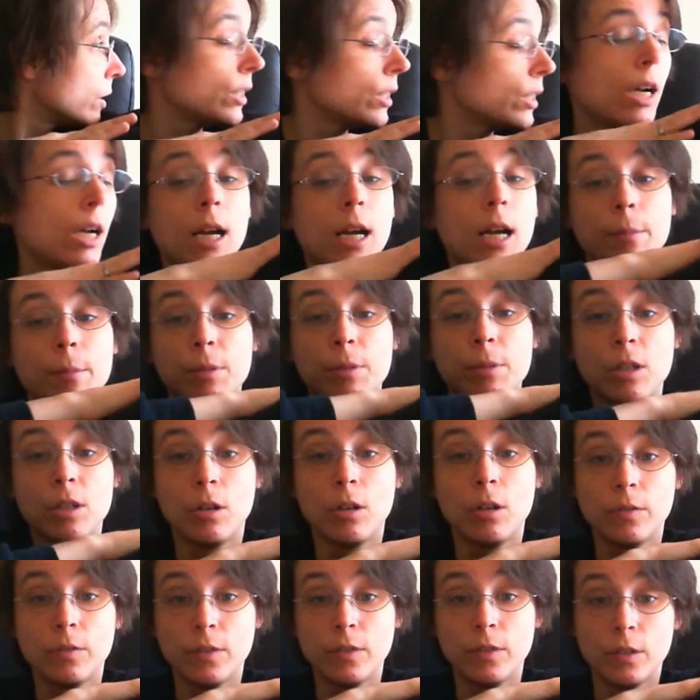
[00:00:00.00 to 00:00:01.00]
times
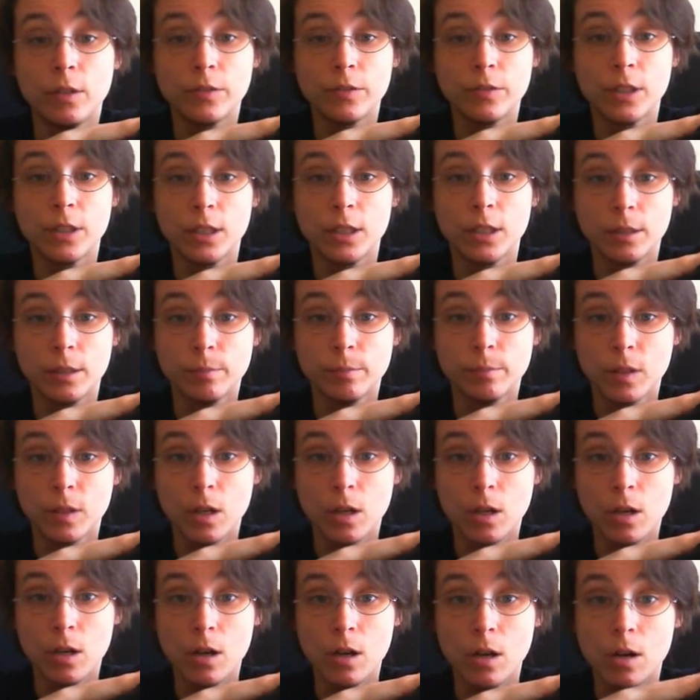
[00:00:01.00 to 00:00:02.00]

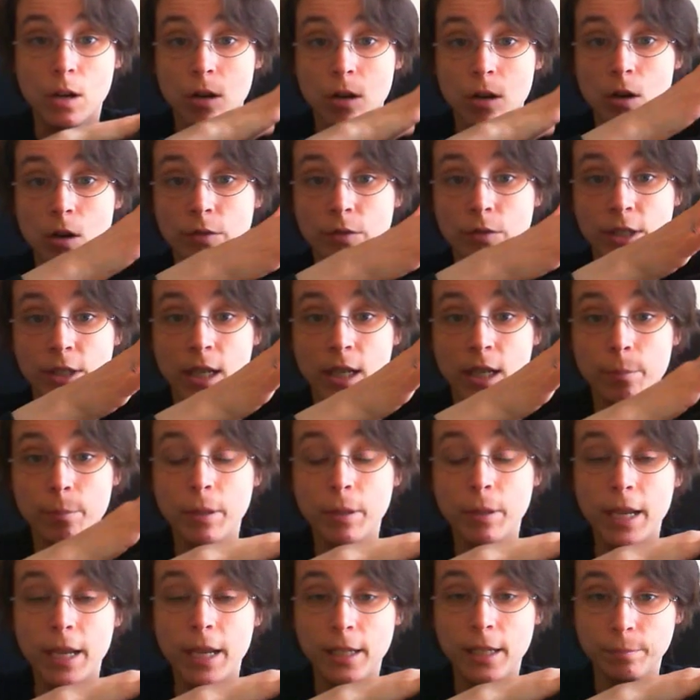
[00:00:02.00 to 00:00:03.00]
of the
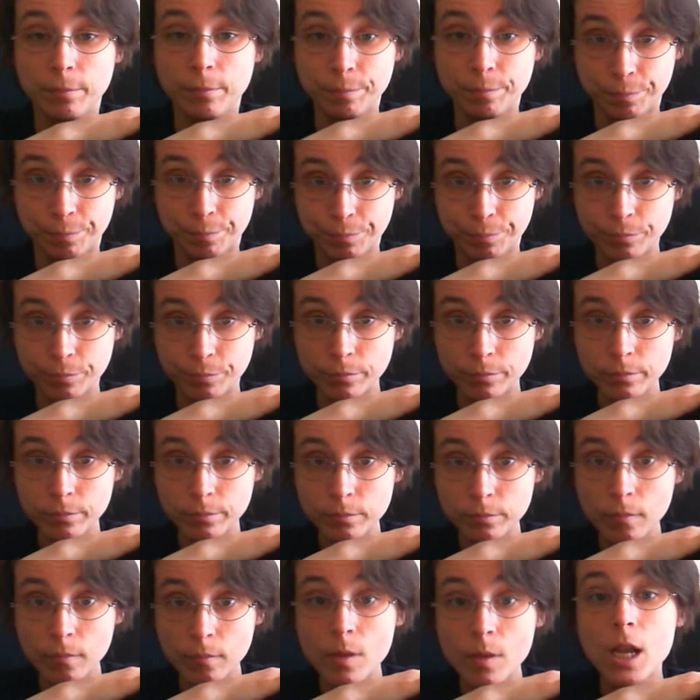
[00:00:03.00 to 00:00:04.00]
campaign,
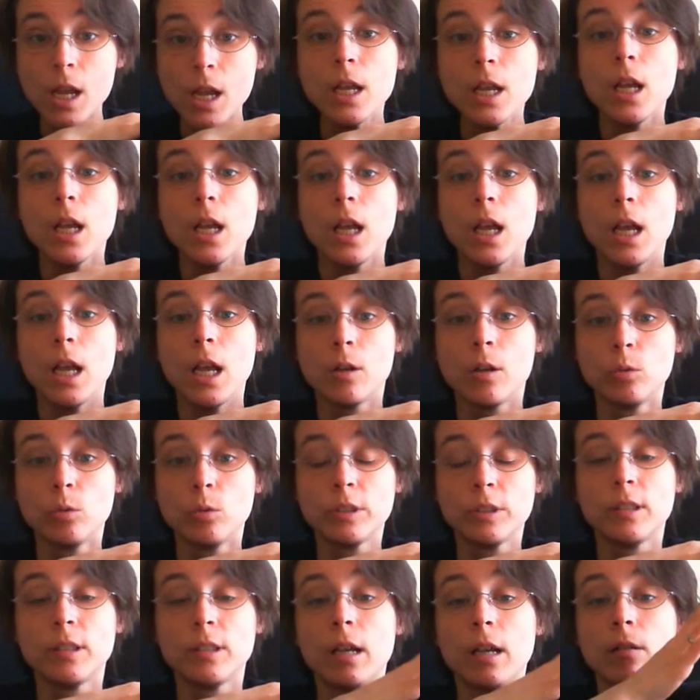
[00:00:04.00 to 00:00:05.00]
and
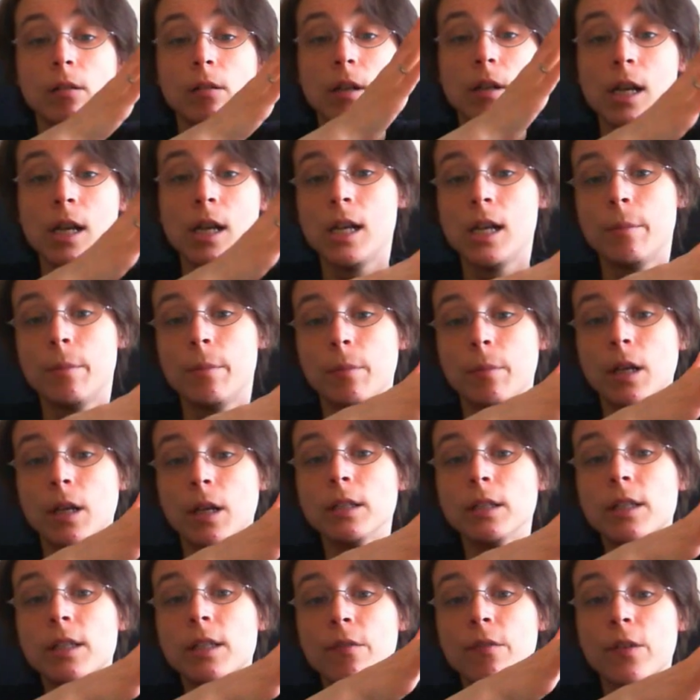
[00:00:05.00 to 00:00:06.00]
also
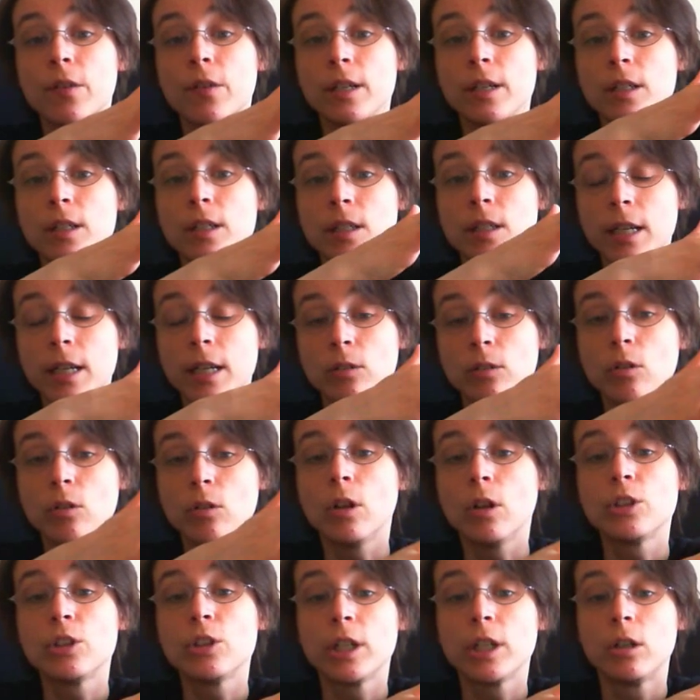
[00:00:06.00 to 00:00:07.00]
different
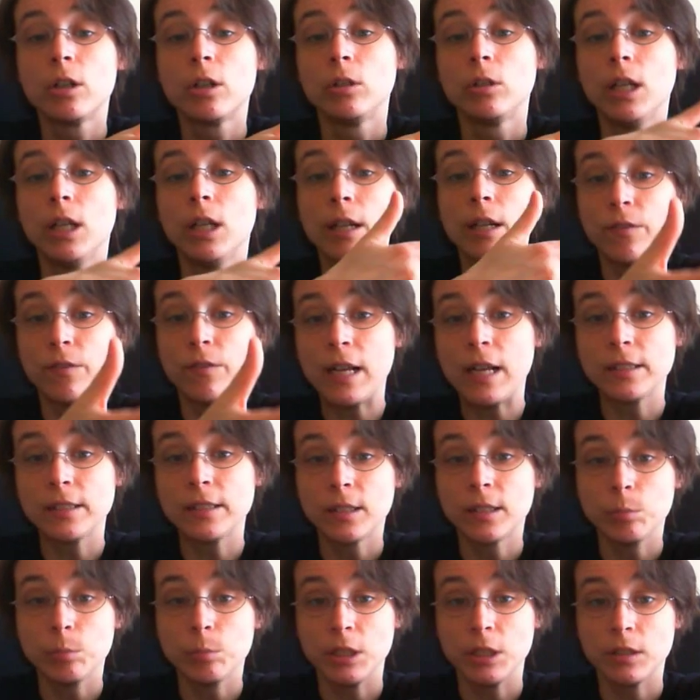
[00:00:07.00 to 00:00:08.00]
technological
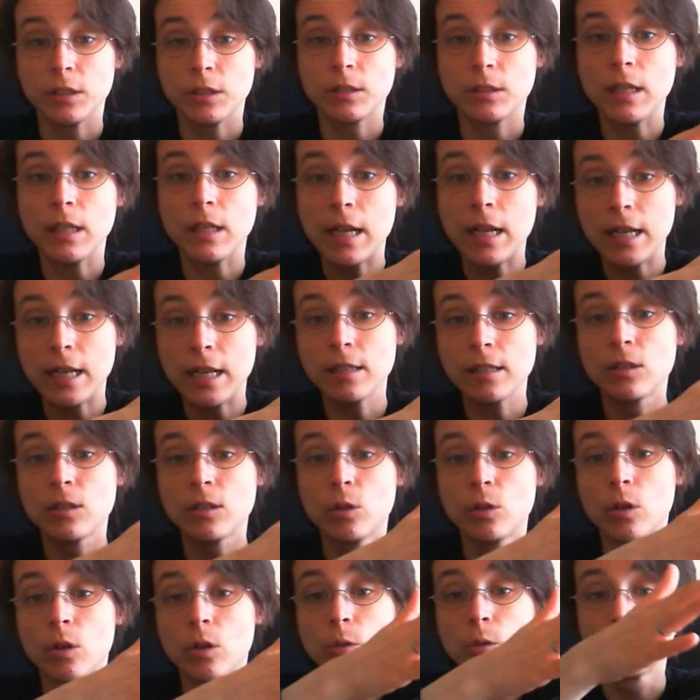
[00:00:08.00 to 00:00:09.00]
advancements. As
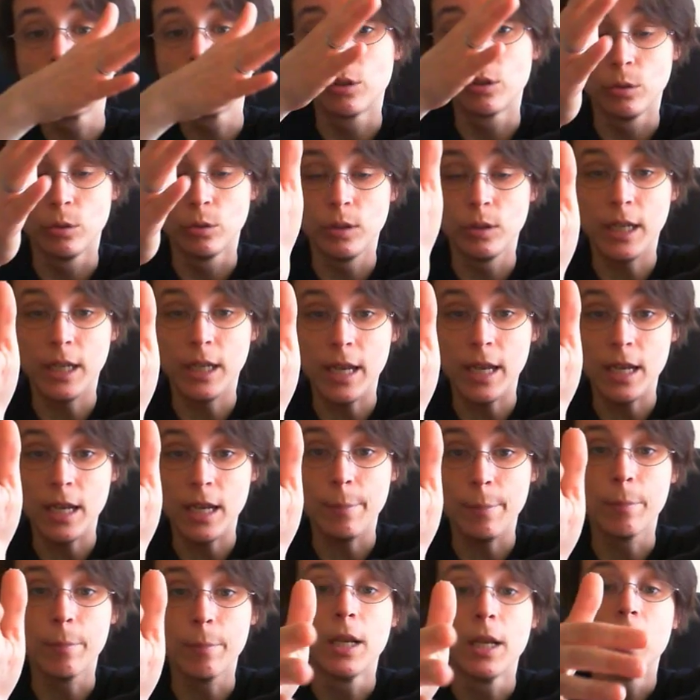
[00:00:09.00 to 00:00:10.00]
you go through the
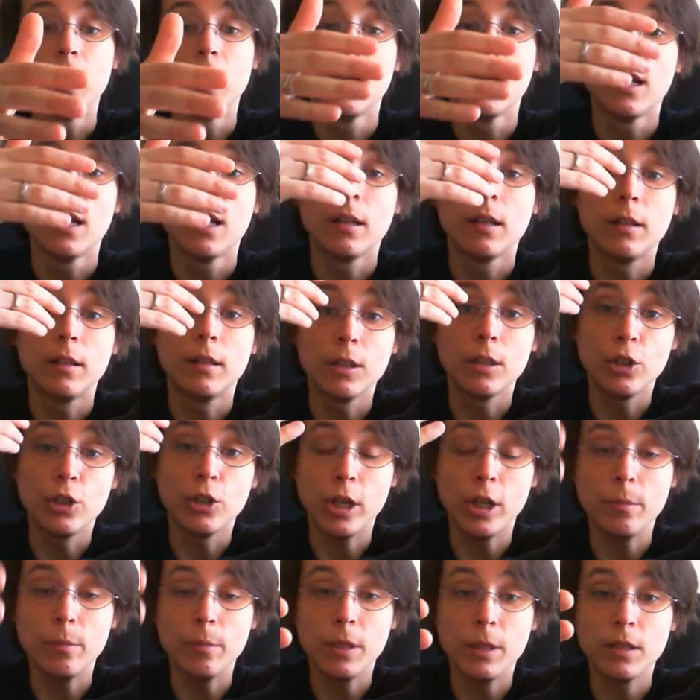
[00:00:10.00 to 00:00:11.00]
game, the
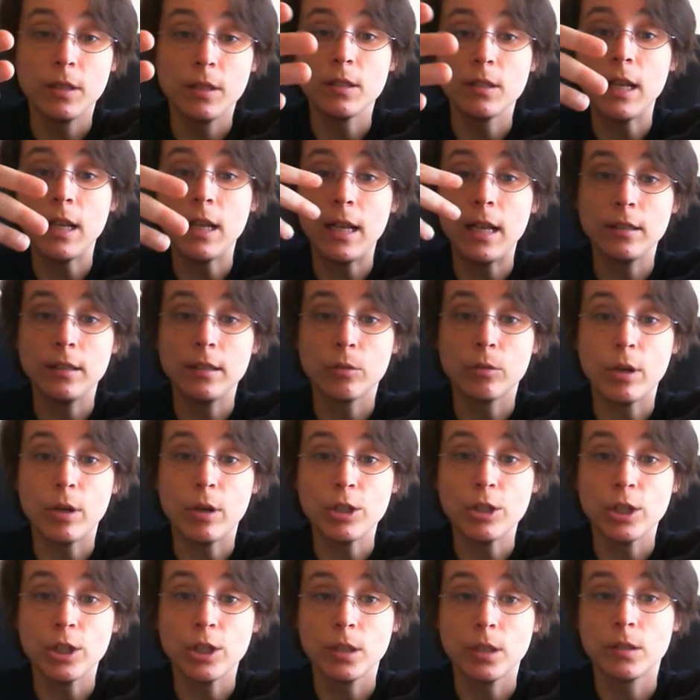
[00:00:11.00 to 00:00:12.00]
Germans and the
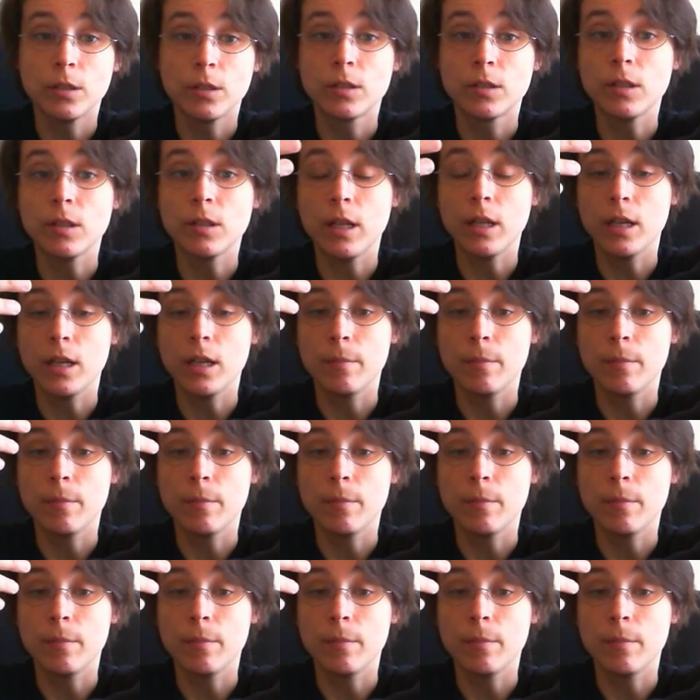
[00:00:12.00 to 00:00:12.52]
Russians